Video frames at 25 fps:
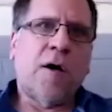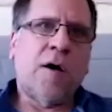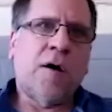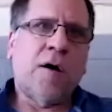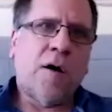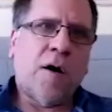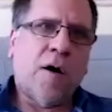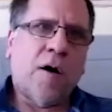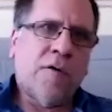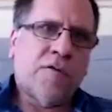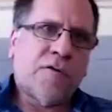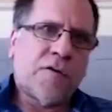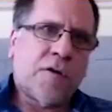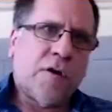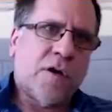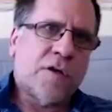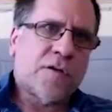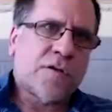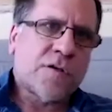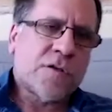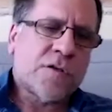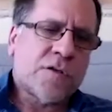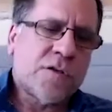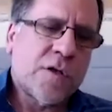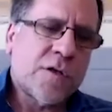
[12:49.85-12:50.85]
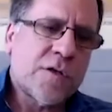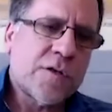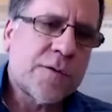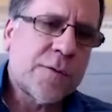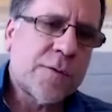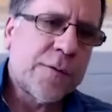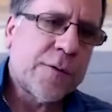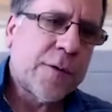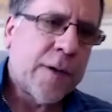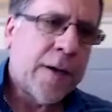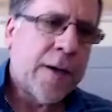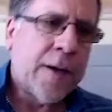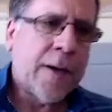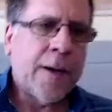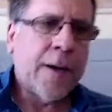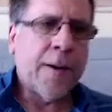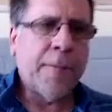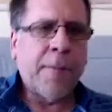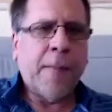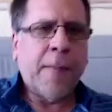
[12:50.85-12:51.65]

uh of consciousness. Um,